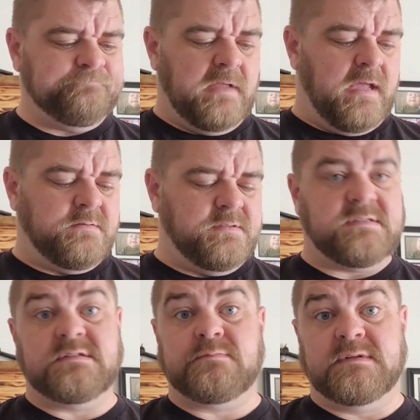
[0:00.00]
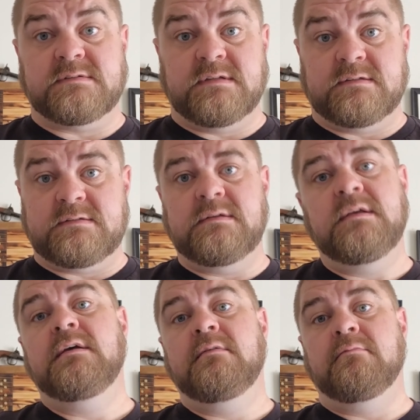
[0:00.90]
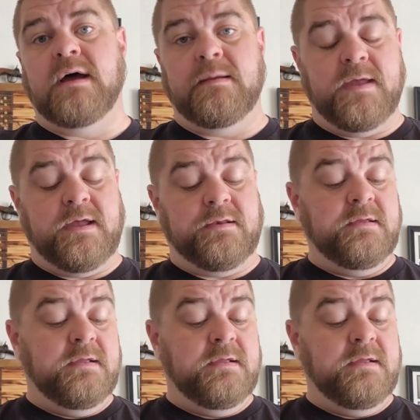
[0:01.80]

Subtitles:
I just dismissed it, my bad,